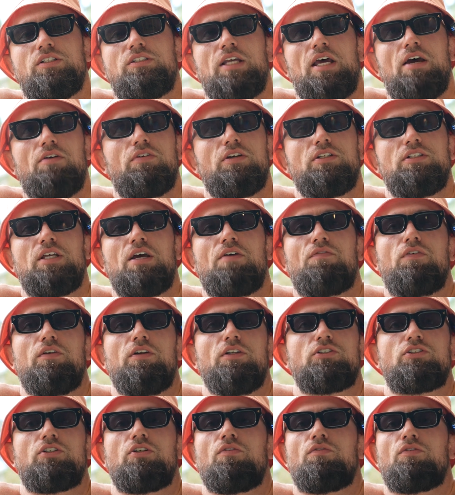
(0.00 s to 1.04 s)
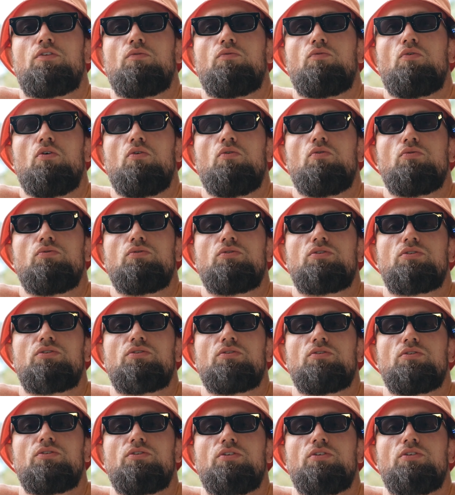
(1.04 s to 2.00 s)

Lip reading: to every definition of the rules,